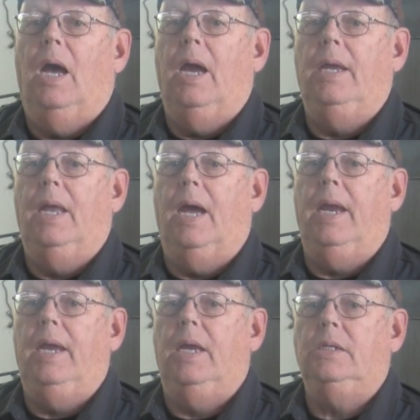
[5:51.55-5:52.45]
an
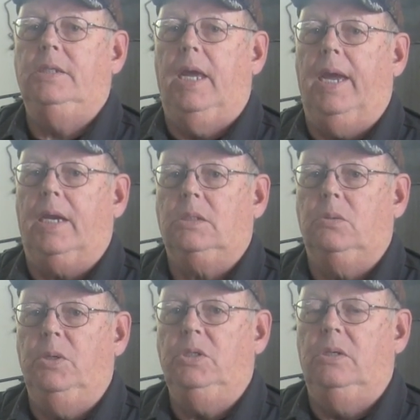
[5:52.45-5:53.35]
ISX,
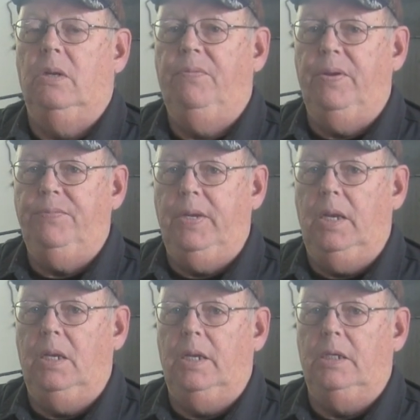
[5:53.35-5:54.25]
which is a
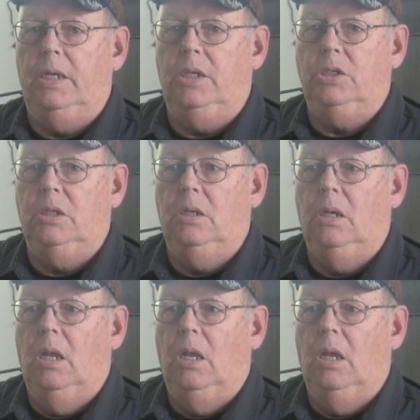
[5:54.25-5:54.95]
15-liter engine,